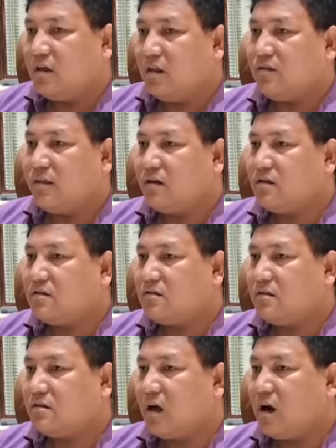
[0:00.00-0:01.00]
That
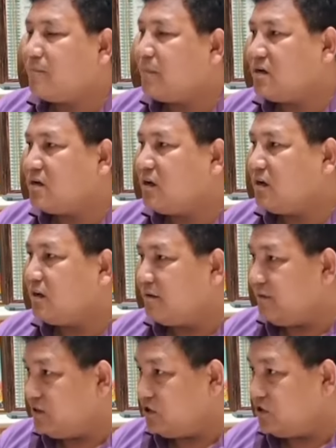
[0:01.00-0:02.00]
is third party
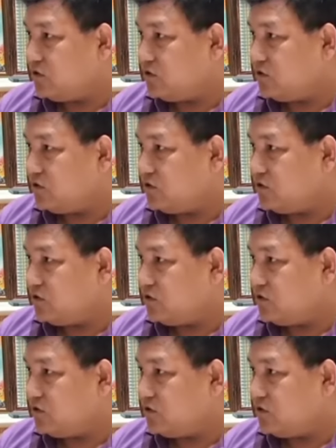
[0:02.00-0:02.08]
intervention.